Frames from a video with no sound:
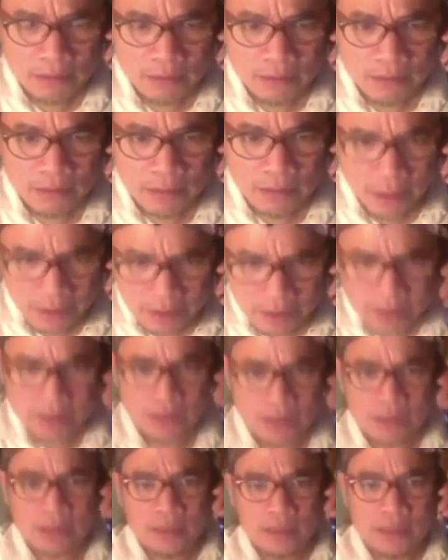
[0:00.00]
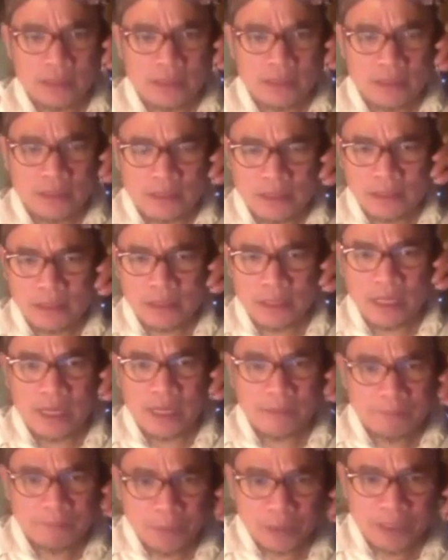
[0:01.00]
Yes,
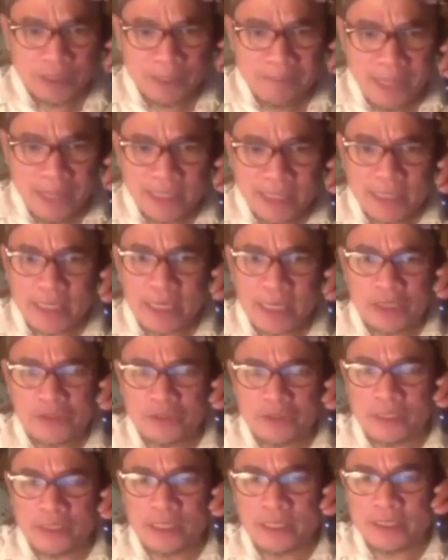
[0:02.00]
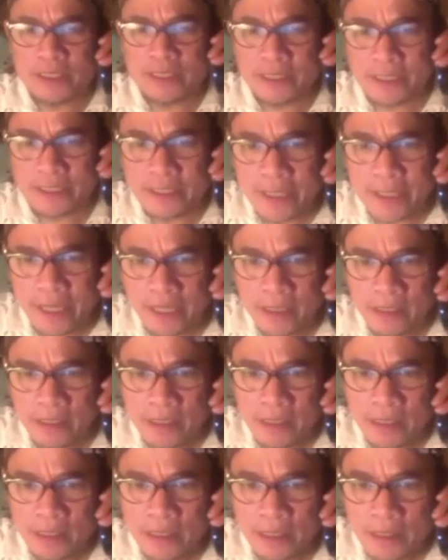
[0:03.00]
I put the medication in his cereal,
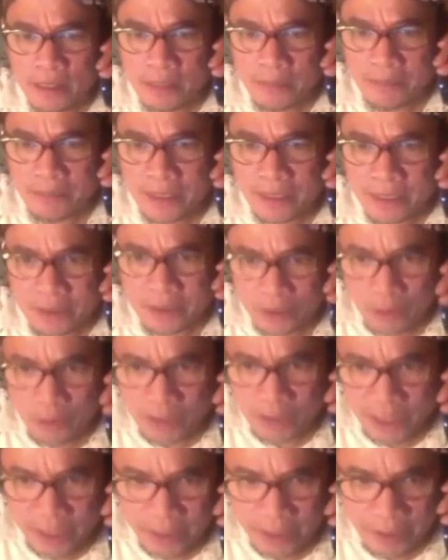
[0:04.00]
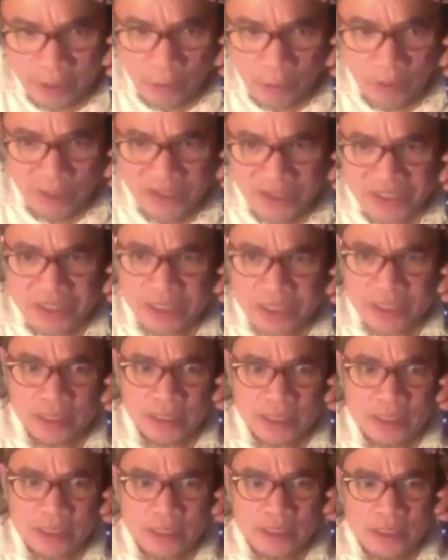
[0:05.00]
but it's only getting worse.
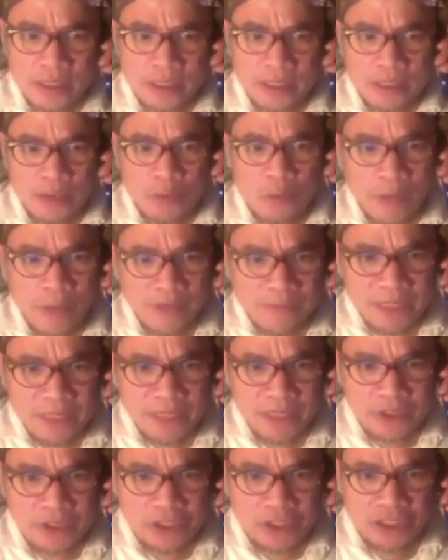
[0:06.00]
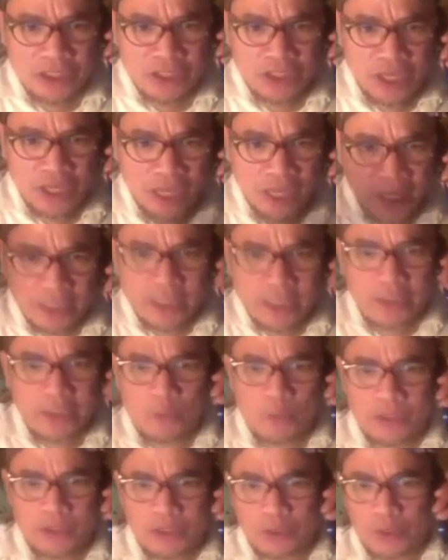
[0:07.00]
One minute she's yelling
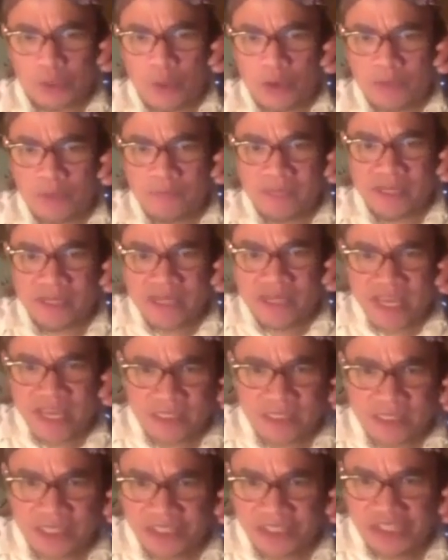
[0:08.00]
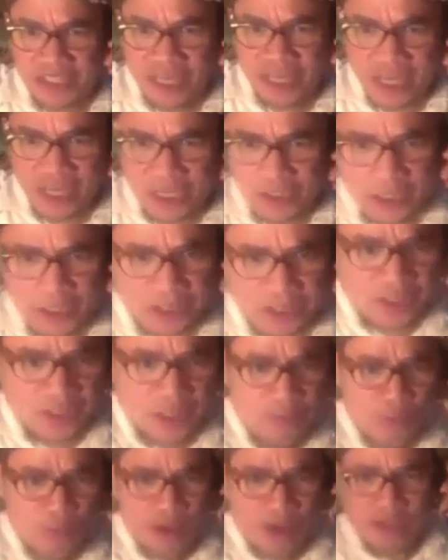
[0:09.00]
into a storm, the next she's yelling at
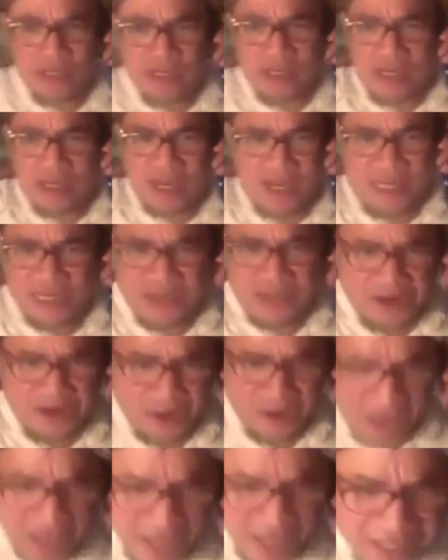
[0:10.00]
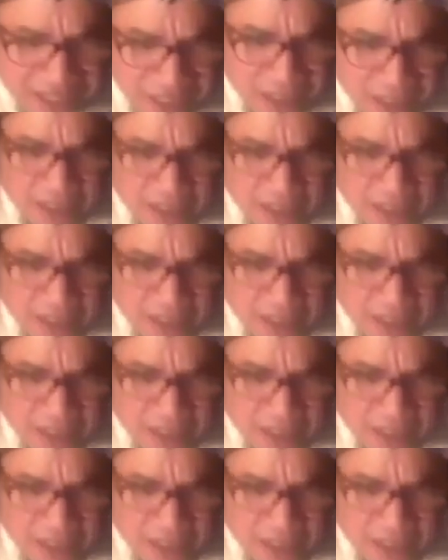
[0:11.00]
someone in her head.